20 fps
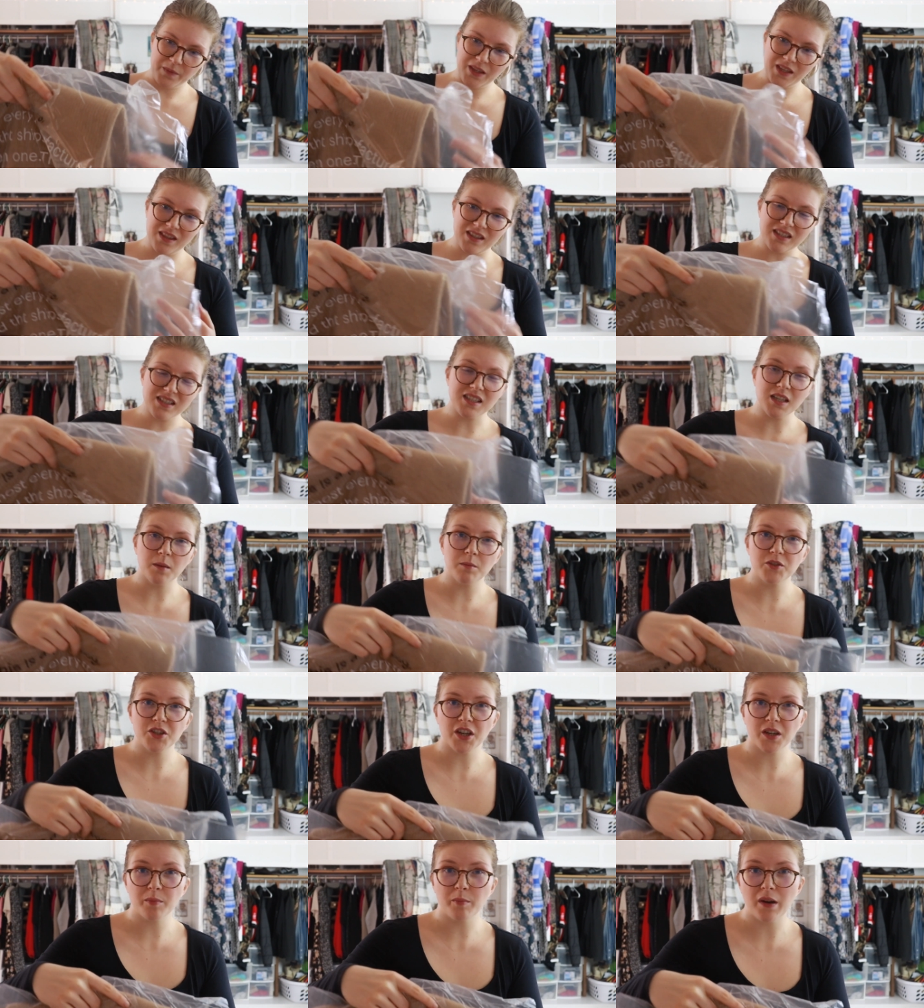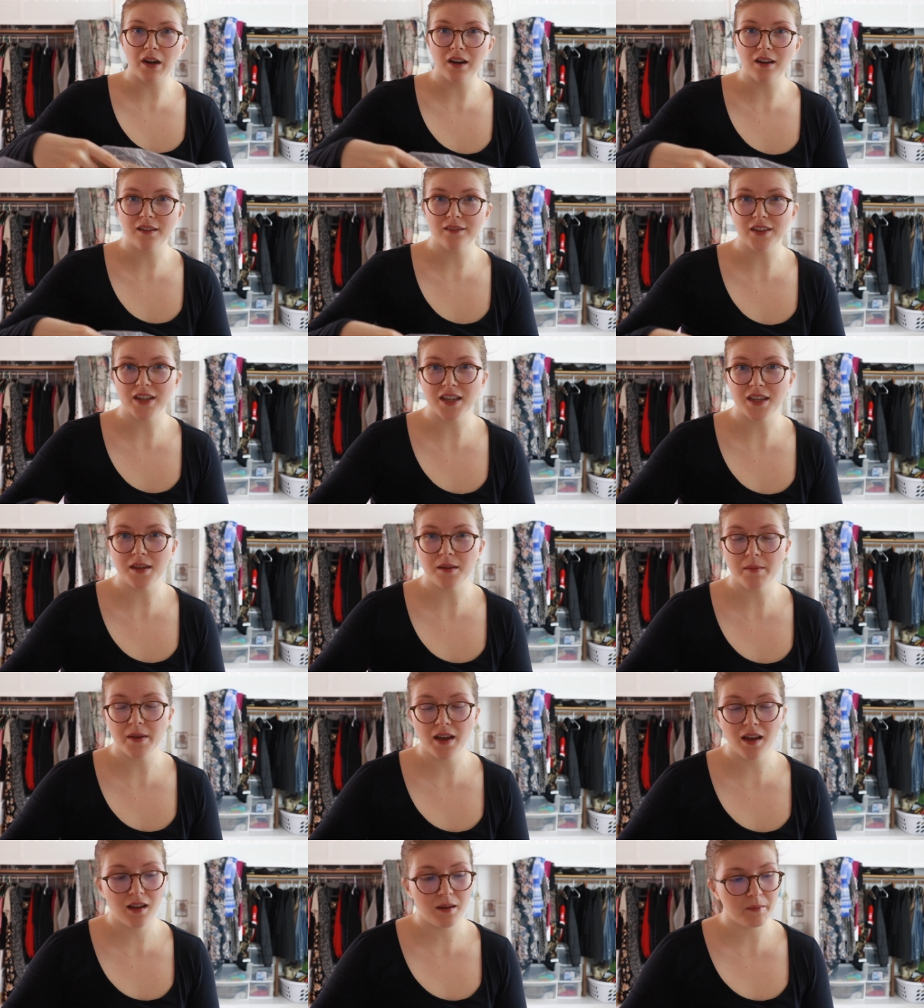in the subject bar of an
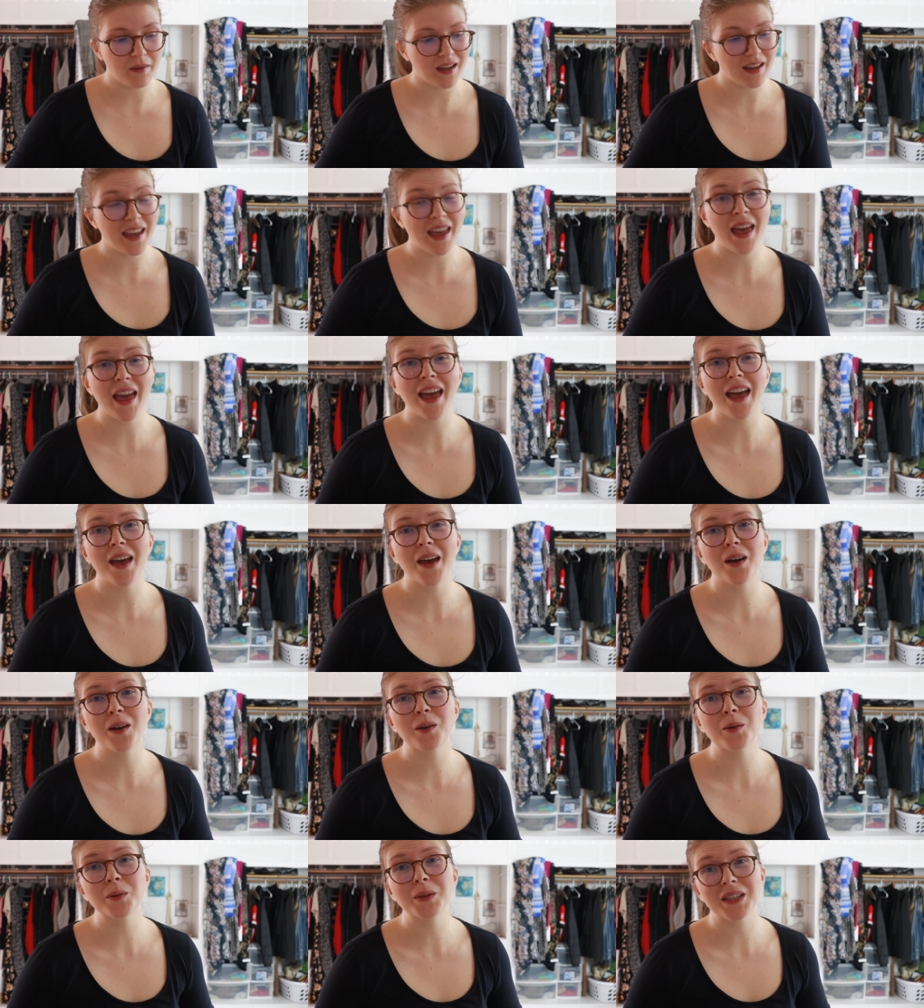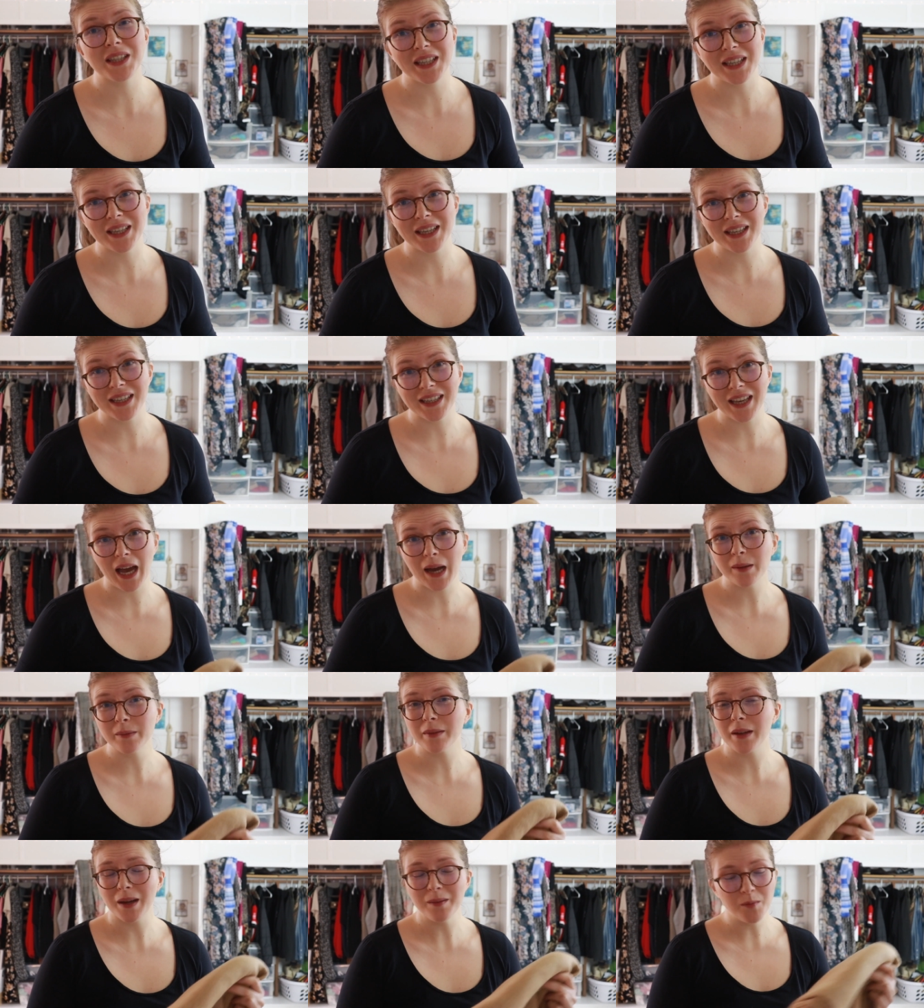email, I'm like, hell yeah.
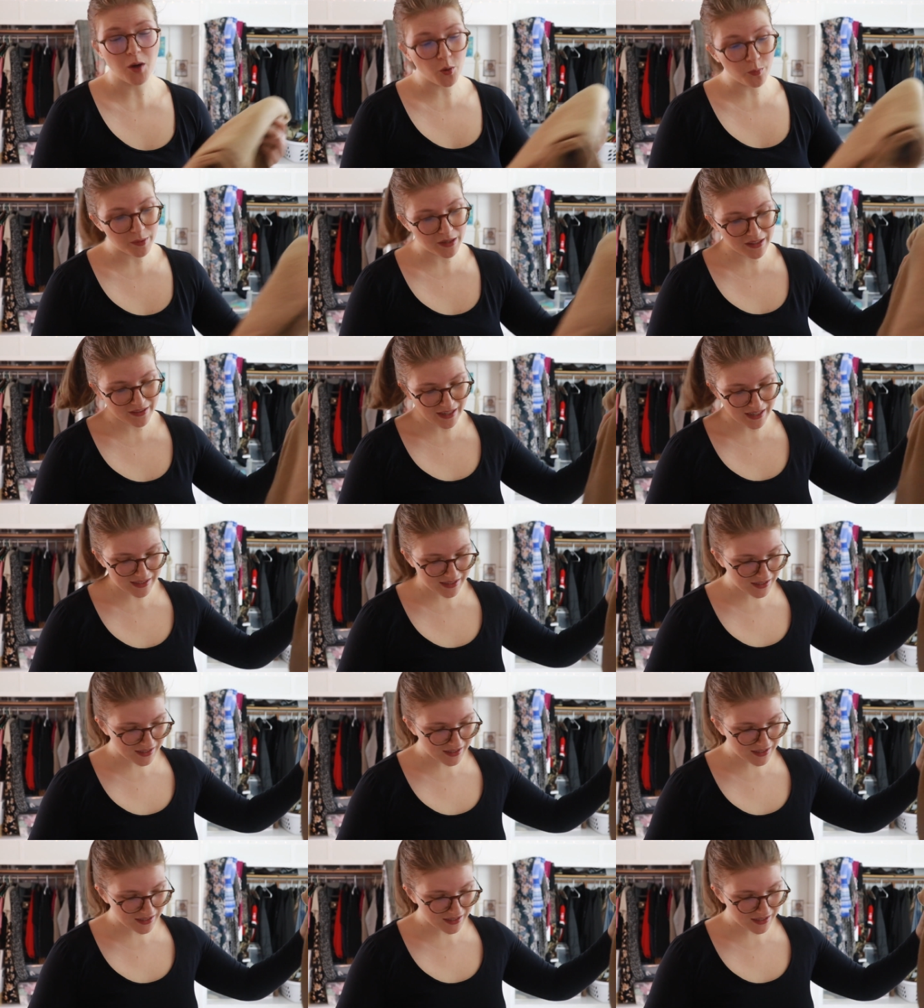I'm opening that